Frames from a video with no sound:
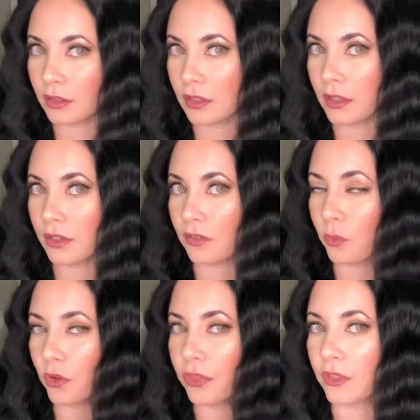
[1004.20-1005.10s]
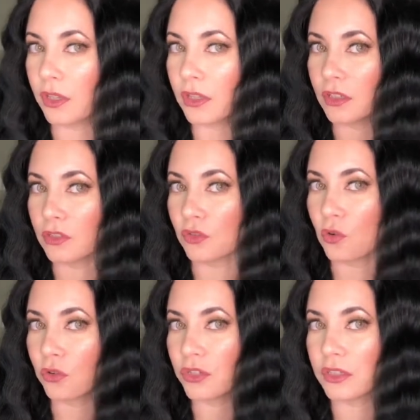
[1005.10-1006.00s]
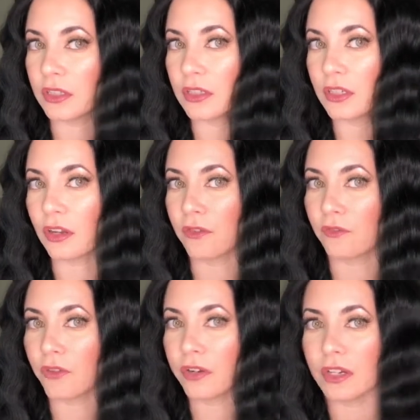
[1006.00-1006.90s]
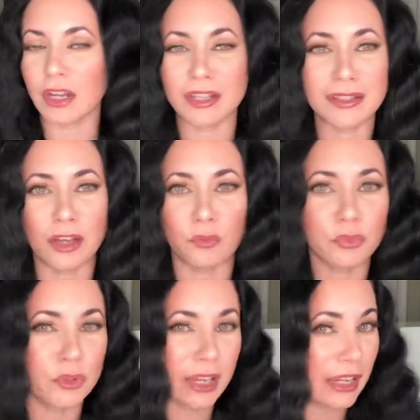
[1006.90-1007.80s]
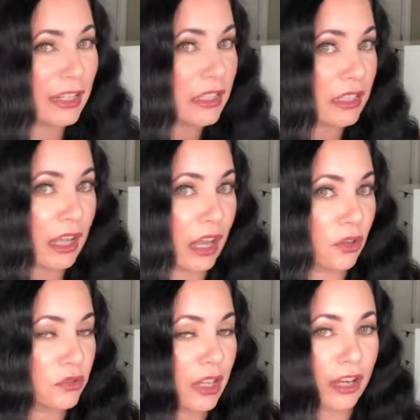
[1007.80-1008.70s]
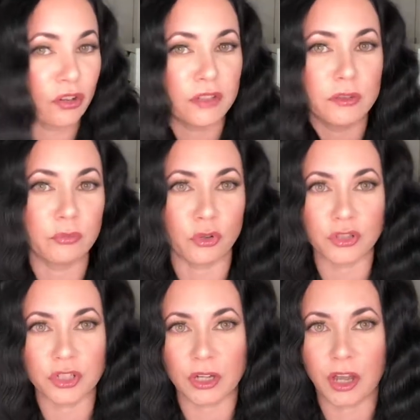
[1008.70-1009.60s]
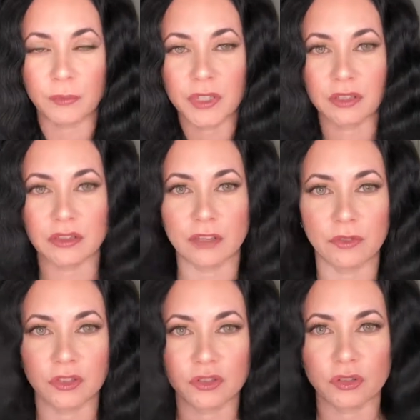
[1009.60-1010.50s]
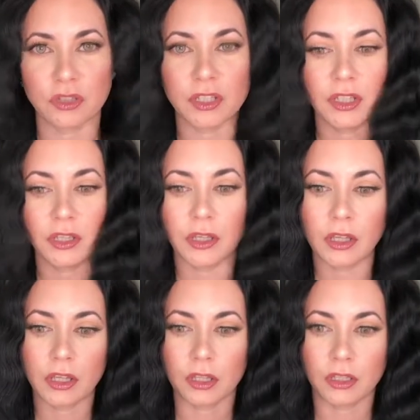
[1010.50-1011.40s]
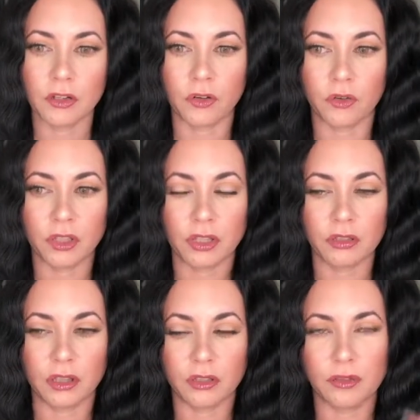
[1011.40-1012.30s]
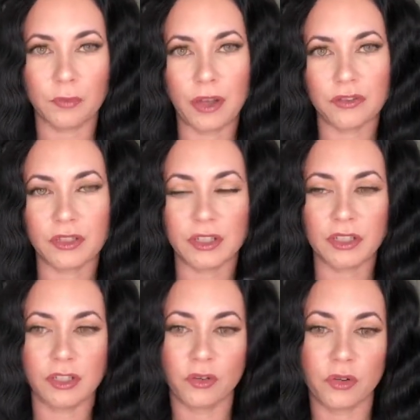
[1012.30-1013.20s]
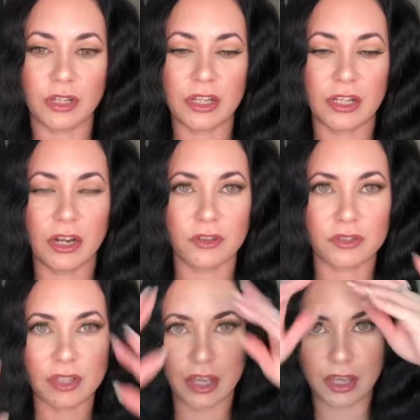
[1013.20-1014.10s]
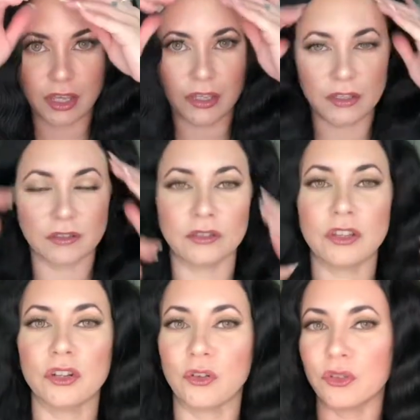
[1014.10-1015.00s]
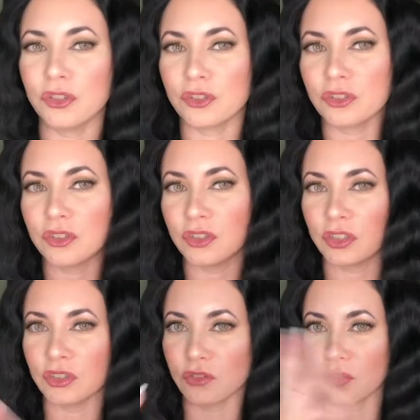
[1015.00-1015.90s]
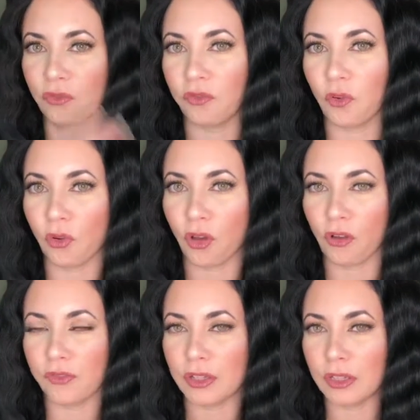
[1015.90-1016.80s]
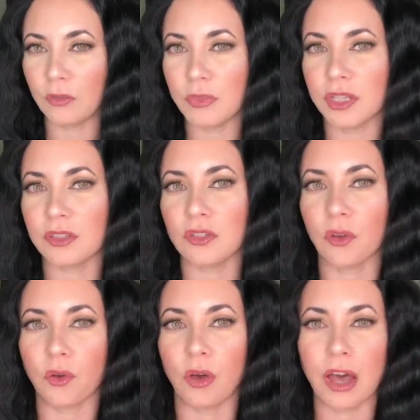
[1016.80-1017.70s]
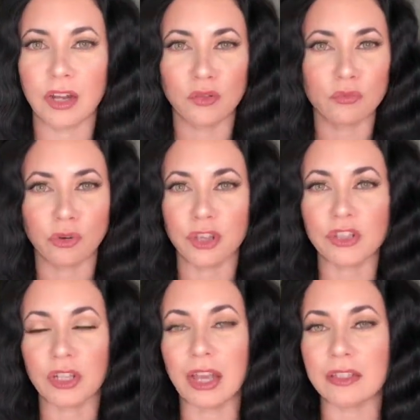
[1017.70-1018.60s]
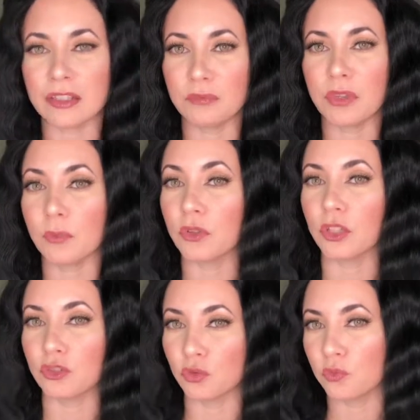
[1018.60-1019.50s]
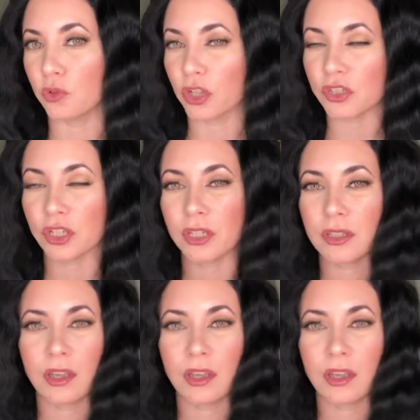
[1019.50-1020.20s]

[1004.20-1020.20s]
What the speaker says: it is worth it. It is gorgeous. It turned out very nice. I don't put anything else. I don't even brush it out, because eventually, you know, the bouncing and going in and outside, and you know, it's gonna fall off a little bit. So I don't brush it. I seen people they do brush it.